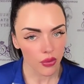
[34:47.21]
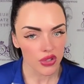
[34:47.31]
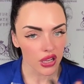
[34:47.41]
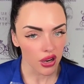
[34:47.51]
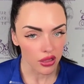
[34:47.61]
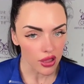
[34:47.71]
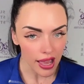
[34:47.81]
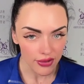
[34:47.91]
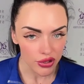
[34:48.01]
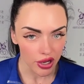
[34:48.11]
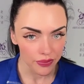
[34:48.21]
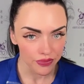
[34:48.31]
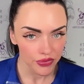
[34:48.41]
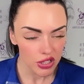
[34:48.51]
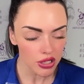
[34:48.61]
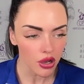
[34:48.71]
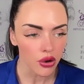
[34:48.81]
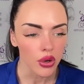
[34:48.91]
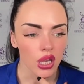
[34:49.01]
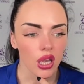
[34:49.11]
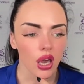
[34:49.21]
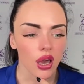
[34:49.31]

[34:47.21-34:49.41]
I was there on the live stream. So